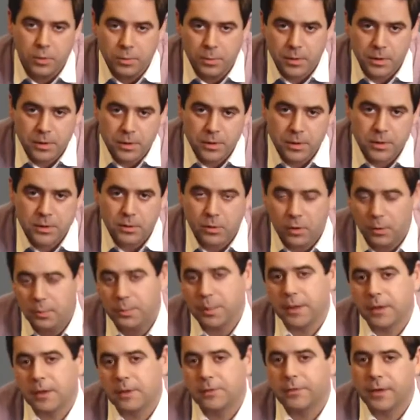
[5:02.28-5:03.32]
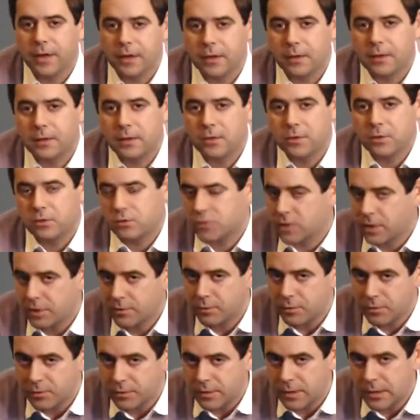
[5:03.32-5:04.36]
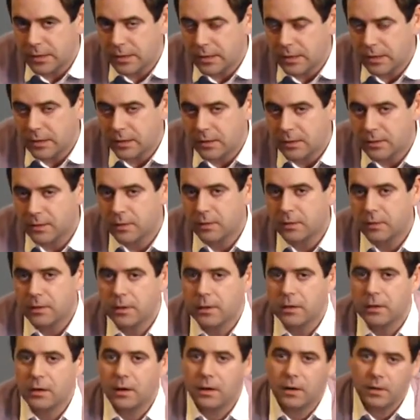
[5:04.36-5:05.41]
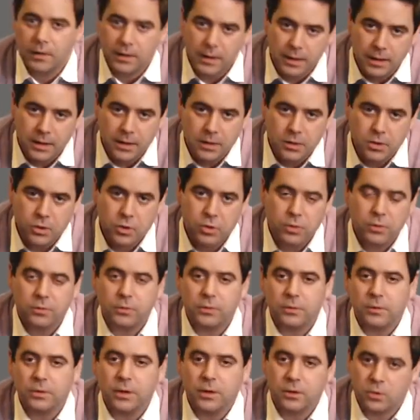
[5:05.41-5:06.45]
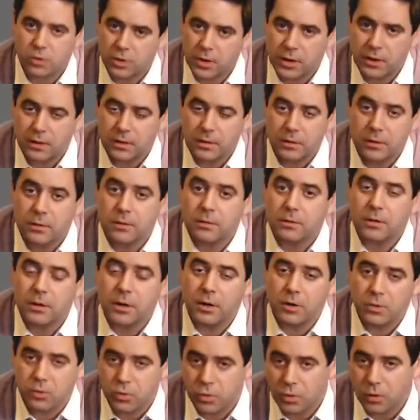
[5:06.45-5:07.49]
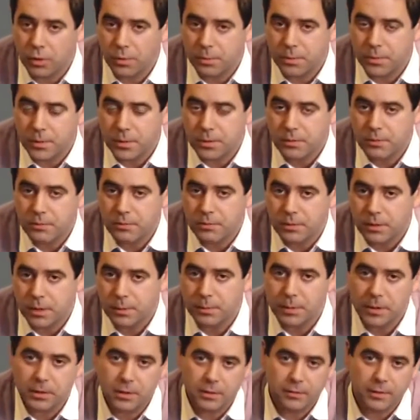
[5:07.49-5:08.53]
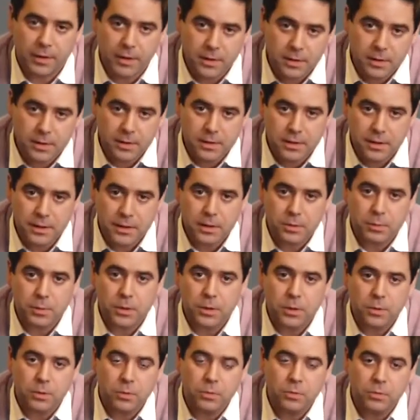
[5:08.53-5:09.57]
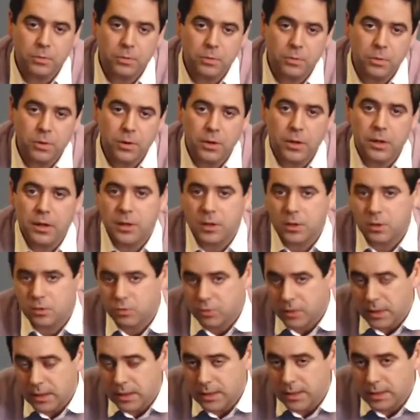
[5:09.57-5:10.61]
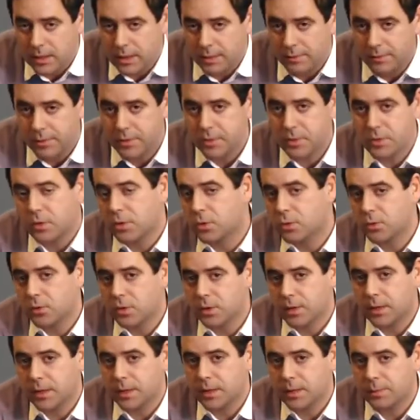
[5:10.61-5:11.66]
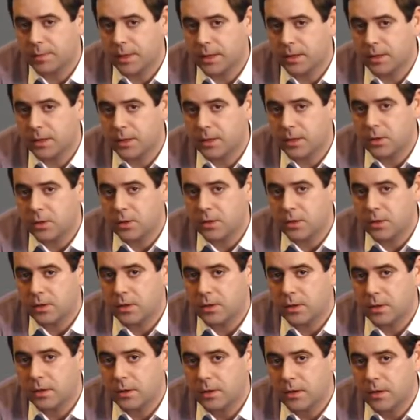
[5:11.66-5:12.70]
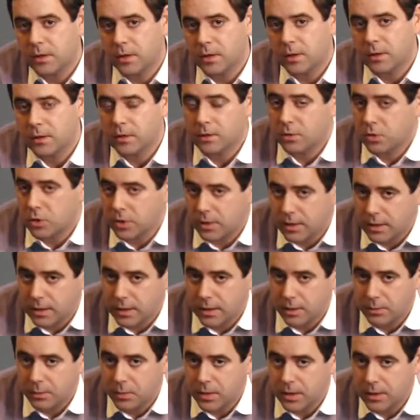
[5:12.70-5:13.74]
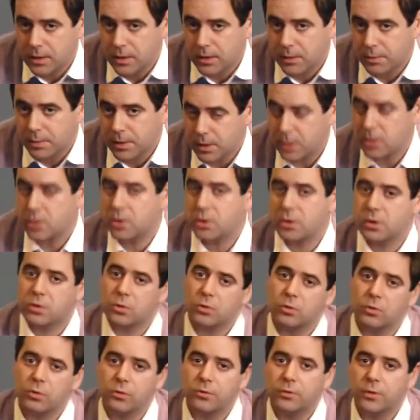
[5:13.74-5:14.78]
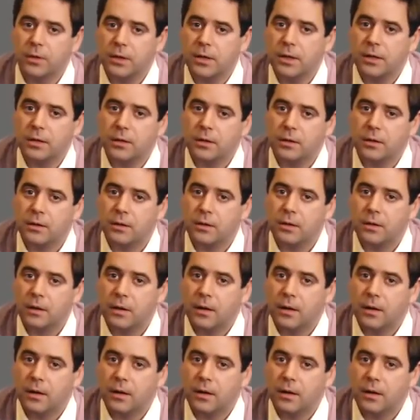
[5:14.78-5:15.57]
numerous complex factors that drive overeating. Our age, our gender, our jobs, the amount of exercise we do, stress levels and social expectations. There are genetic predispositions to overeat,